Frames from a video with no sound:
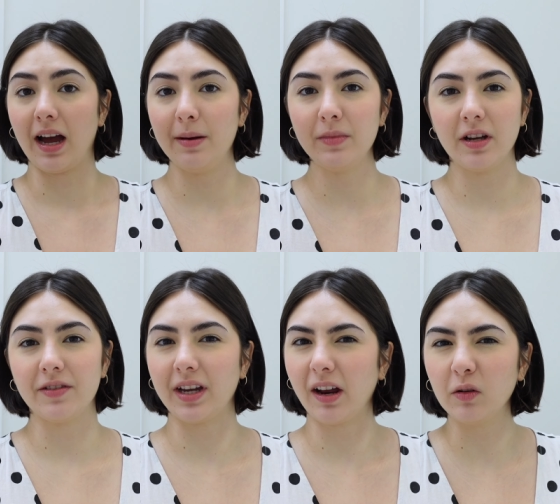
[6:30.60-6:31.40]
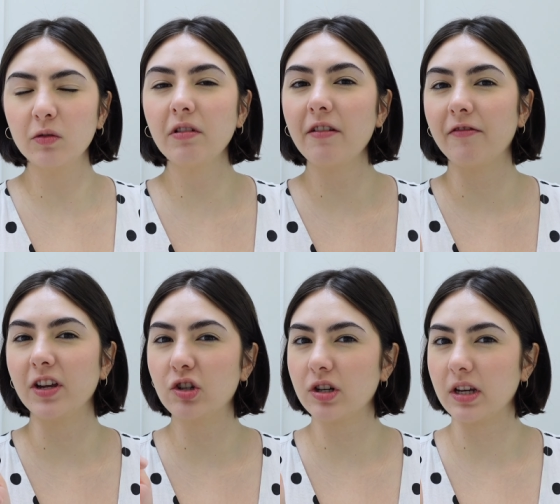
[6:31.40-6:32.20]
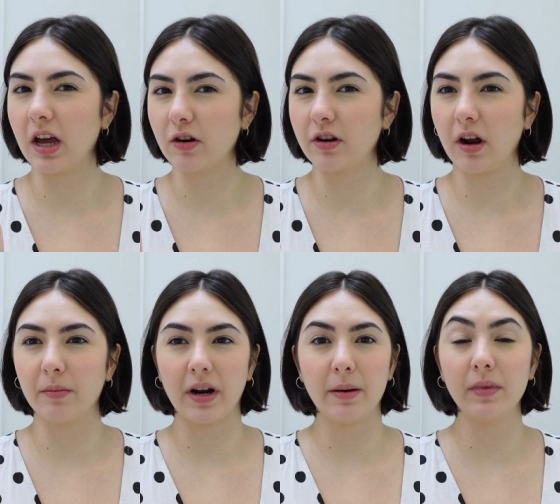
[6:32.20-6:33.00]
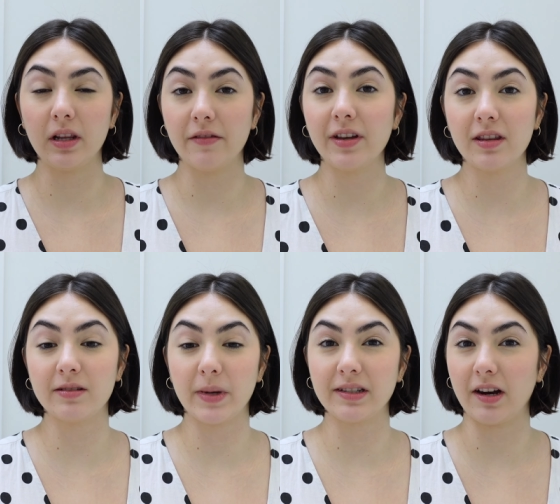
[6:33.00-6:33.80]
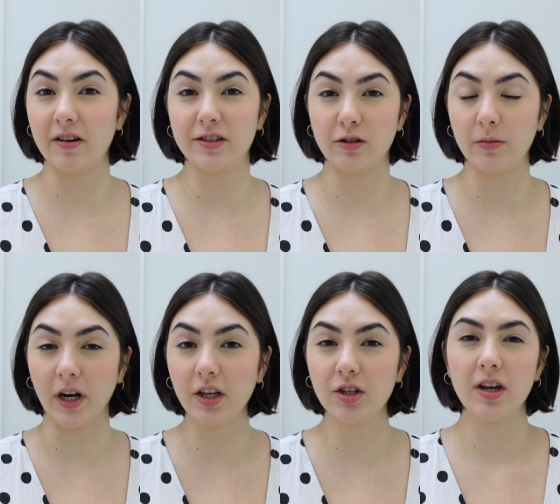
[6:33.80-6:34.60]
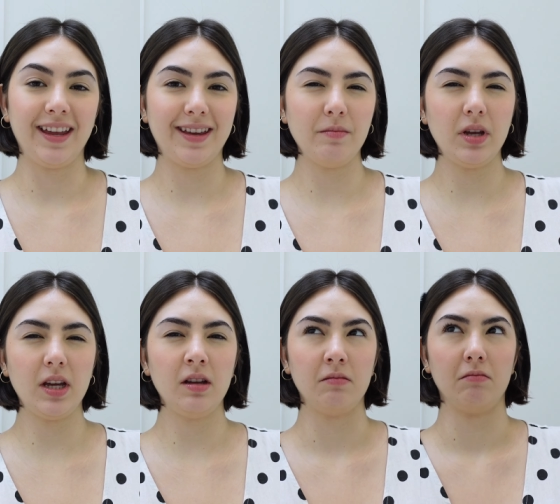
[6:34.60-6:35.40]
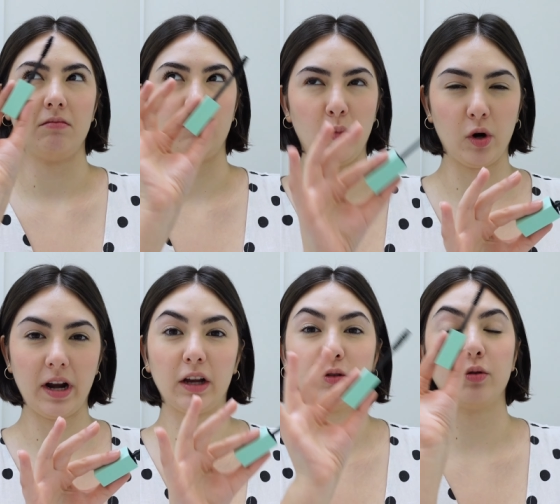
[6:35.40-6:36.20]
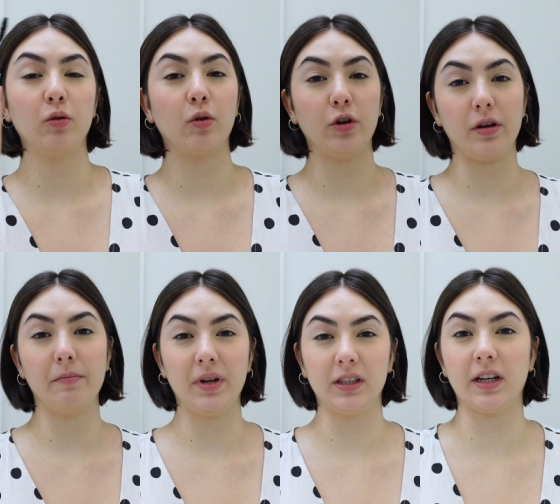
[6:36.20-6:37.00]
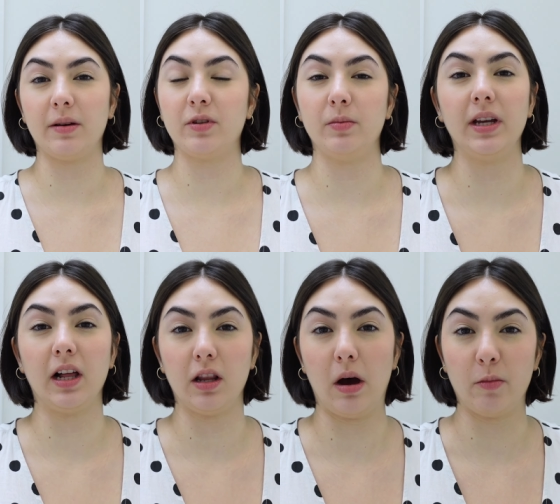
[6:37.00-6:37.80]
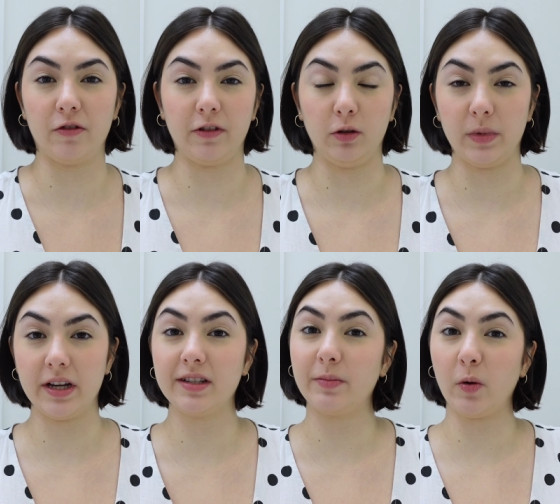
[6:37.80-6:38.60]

I'm loving. I don't know if I featured it yet or not, but I'm loving this mascara so much. It can be more natural or you can build it up to be a lot more voluminous.